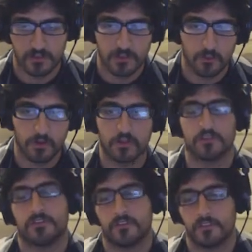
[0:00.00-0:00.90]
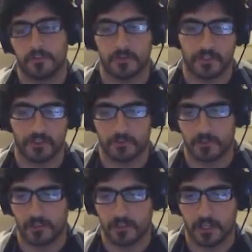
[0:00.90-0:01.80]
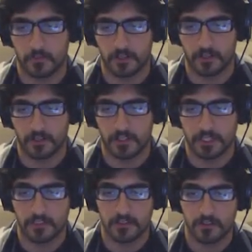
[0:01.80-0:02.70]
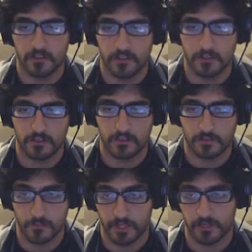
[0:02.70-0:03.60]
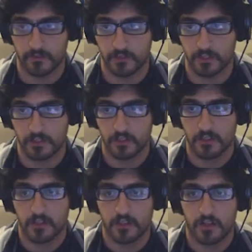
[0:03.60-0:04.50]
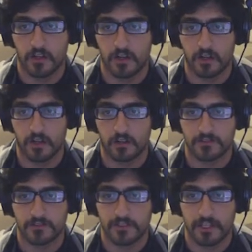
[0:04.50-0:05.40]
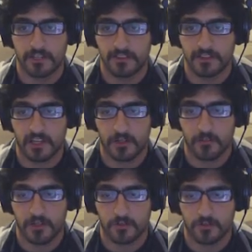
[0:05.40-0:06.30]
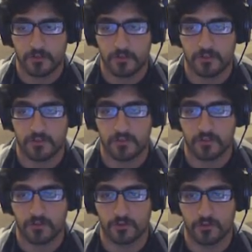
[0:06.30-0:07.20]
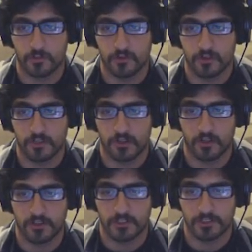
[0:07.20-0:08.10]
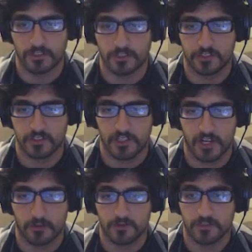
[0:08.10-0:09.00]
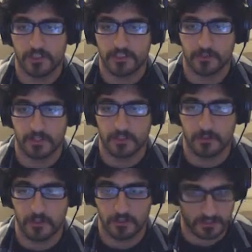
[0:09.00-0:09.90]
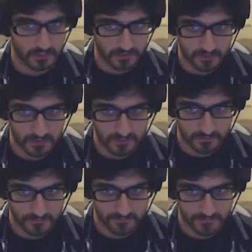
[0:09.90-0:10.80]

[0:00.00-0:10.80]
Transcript: Well, let me elaborate on that. Nothing bad, really. At the time when I was going to community college, I was trying to become an art teacher.